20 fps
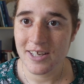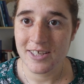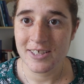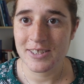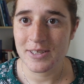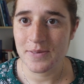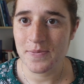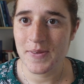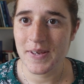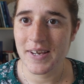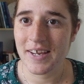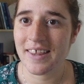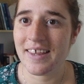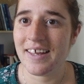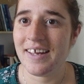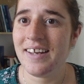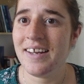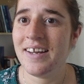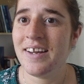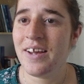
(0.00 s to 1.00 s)
something like
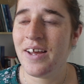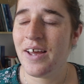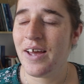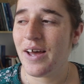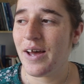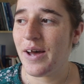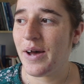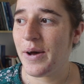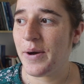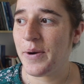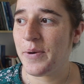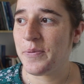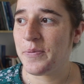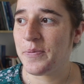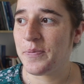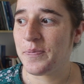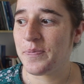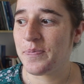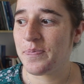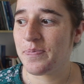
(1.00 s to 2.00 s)
that,
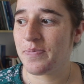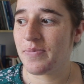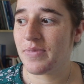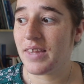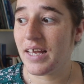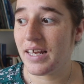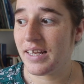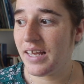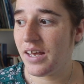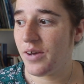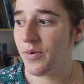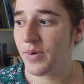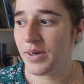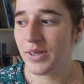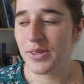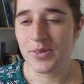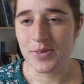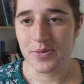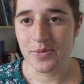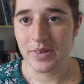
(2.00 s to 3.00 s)
that I
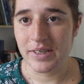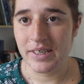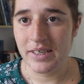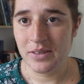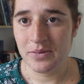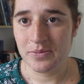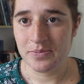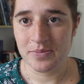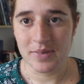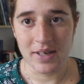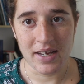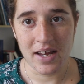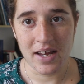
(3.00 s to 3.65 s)
want to read. I